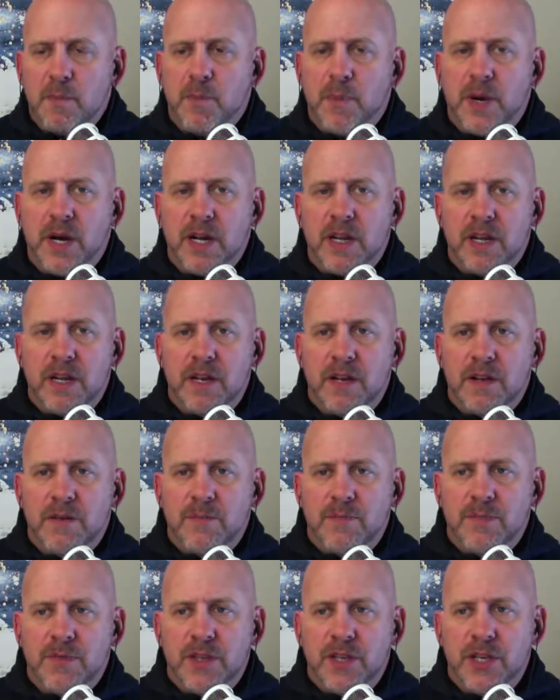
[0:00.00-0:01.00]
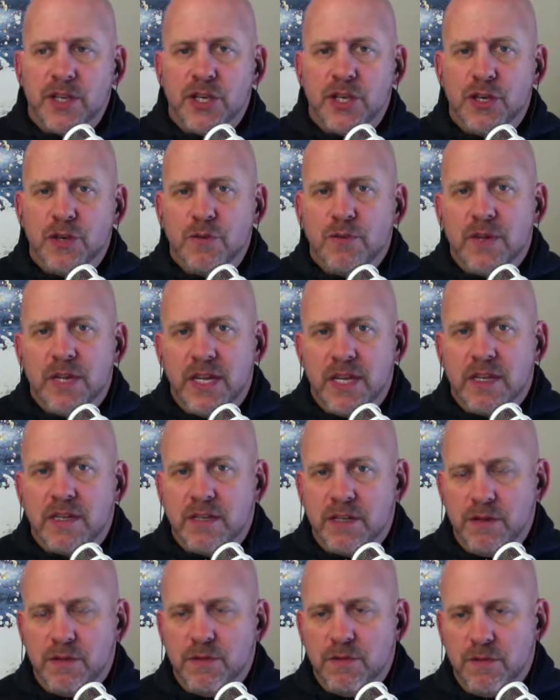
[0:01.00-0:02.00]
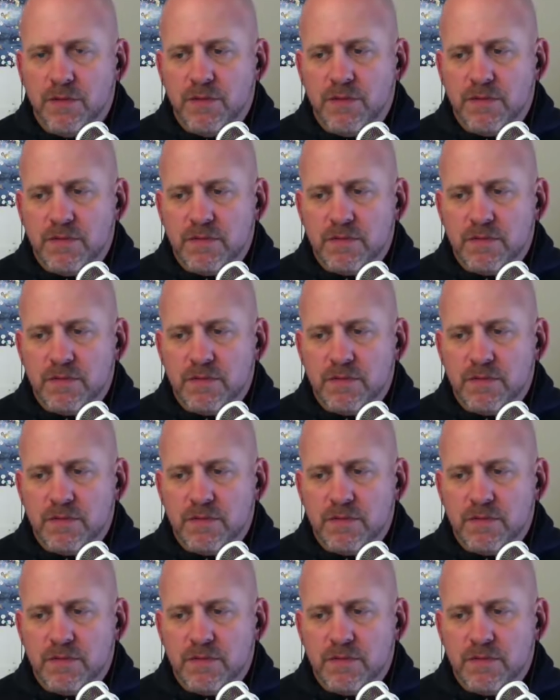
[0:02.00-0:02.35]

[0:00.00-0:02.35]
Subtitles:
but you need to